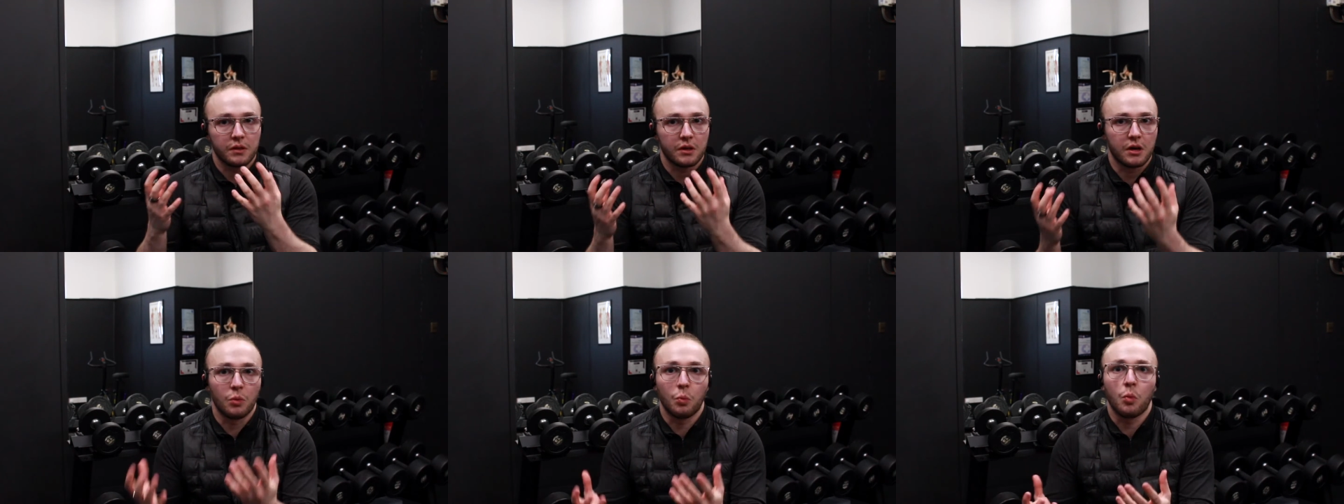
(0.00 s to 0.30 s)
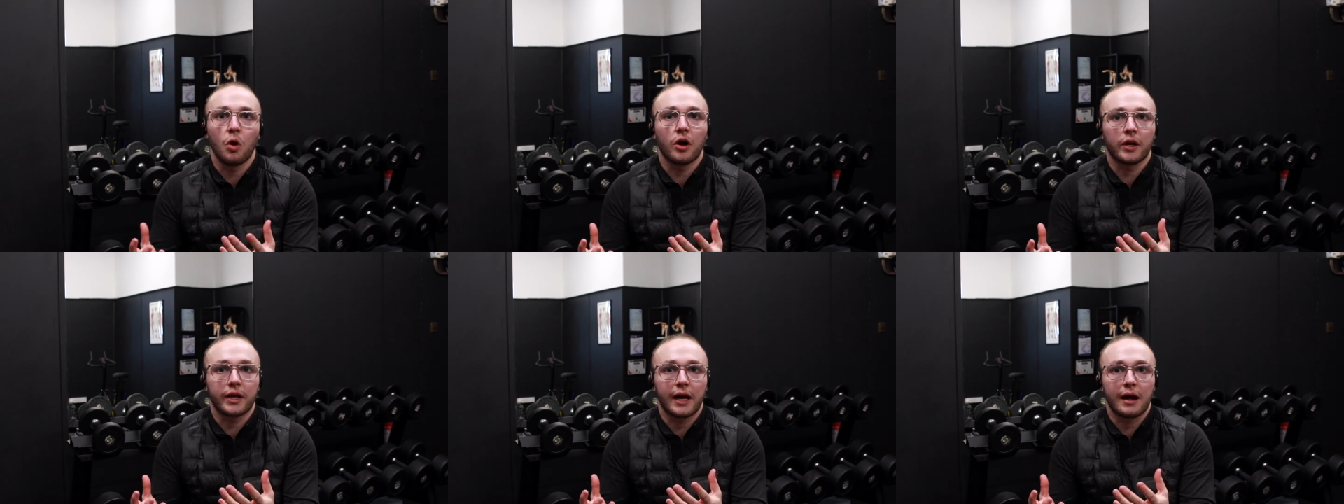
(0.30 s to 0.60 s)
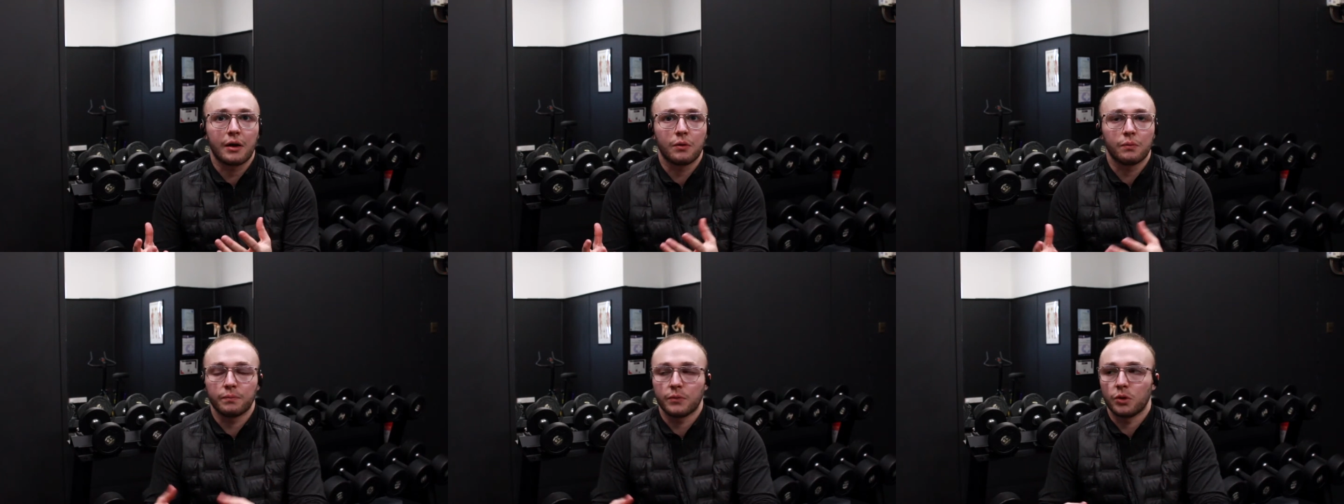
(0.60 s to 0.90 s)
a
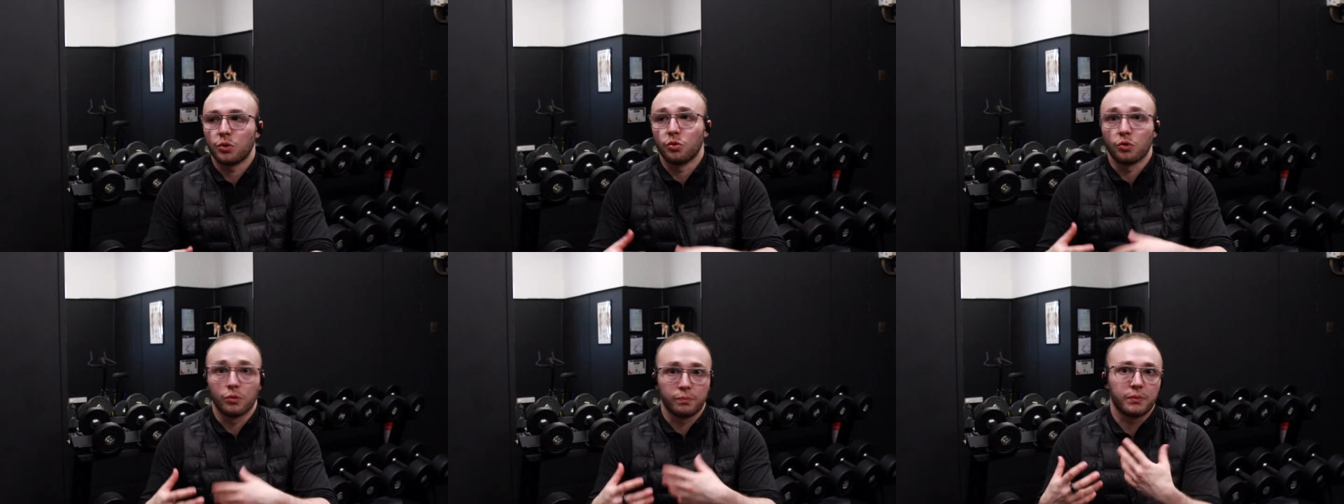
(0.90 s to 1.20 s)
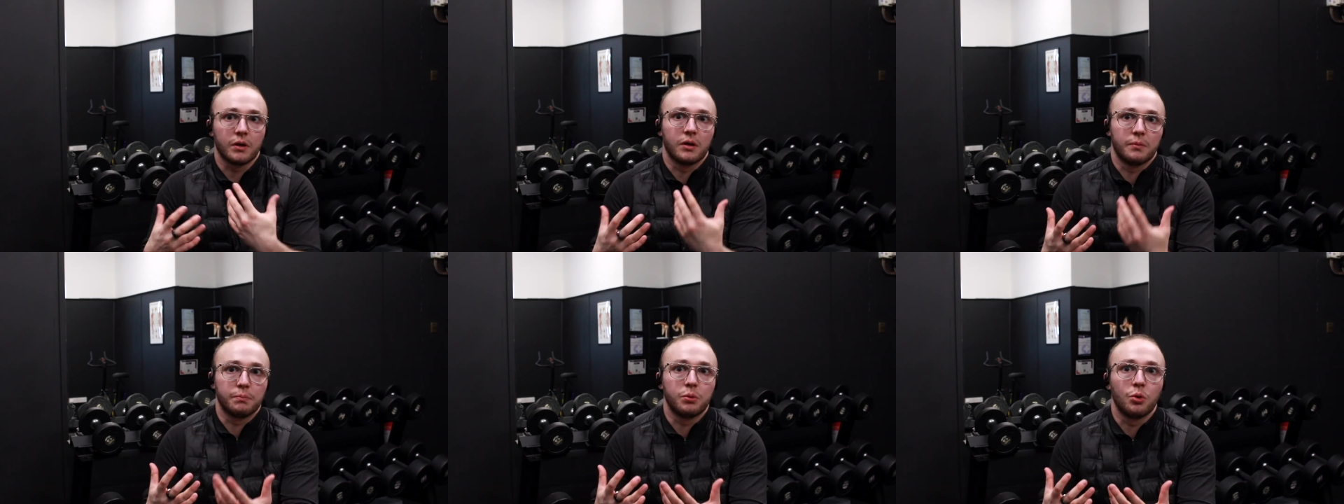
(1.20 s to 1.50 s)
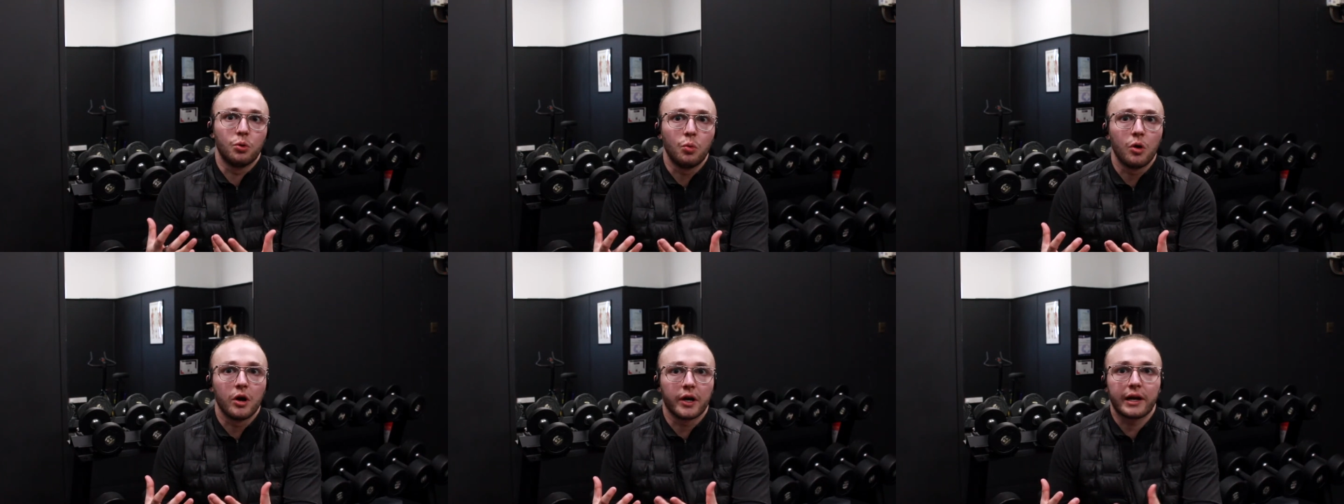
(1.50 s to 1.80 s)
workout or a
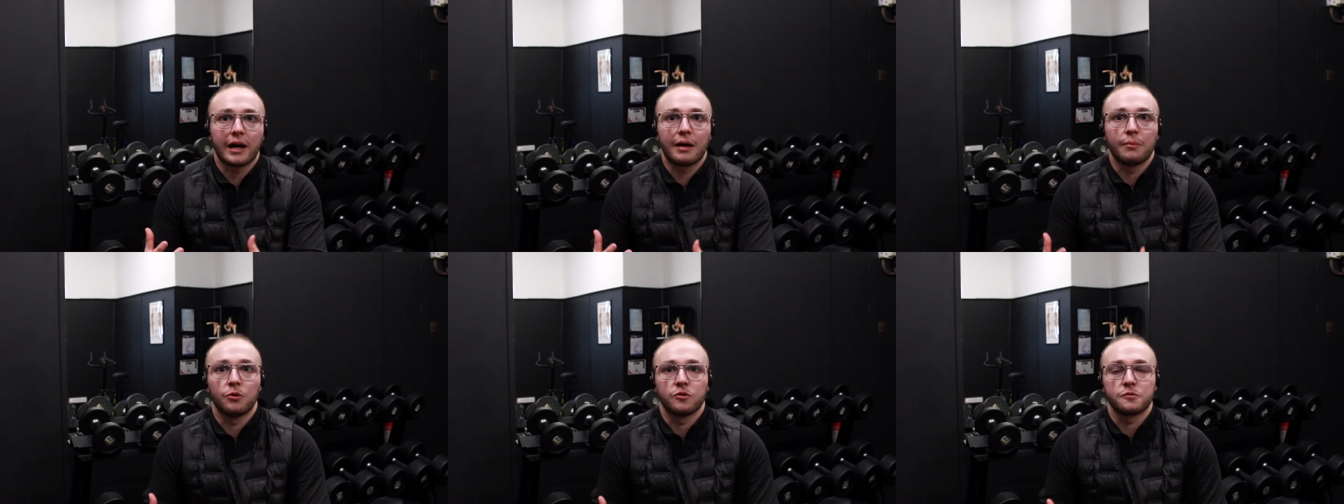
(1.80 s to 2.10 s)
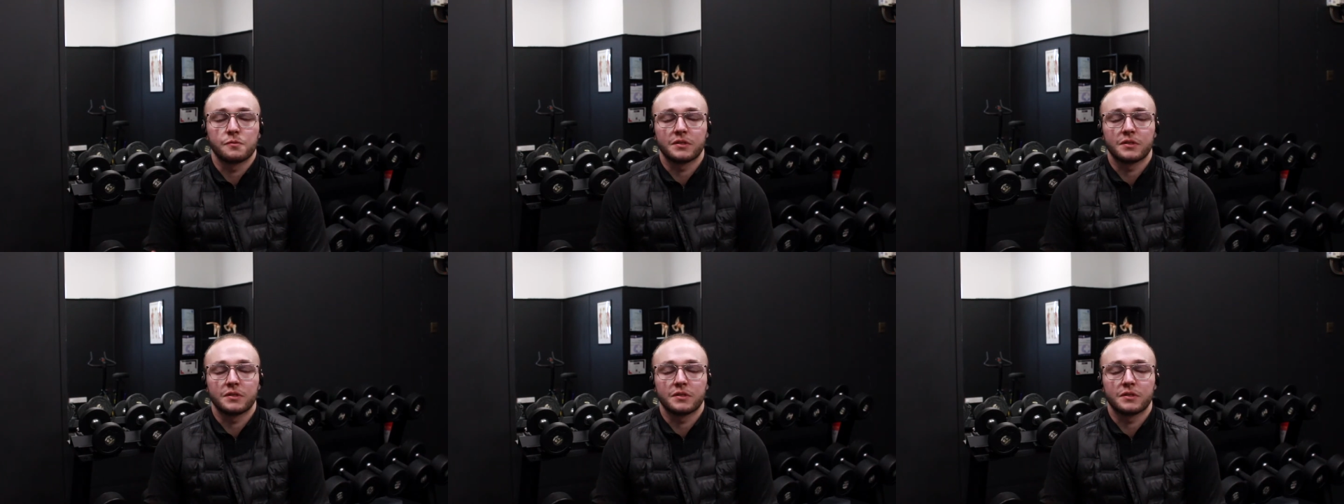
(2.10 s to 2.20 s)
pull workout more